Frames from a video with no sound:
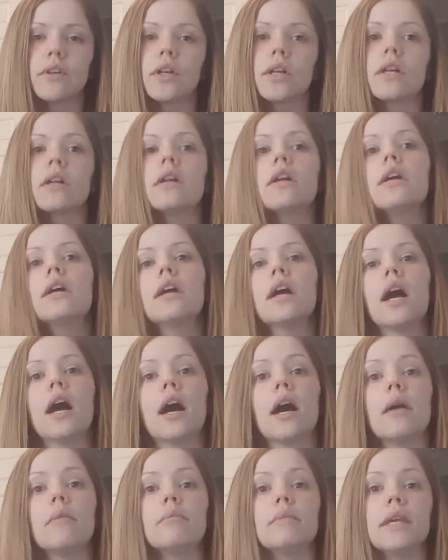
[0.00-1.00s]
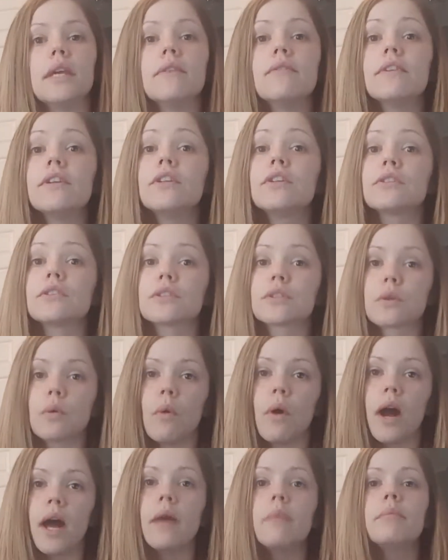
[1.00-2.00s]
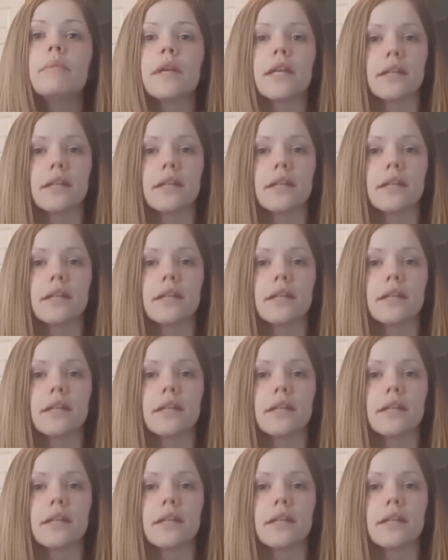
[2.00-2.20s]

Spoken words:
or even your squat?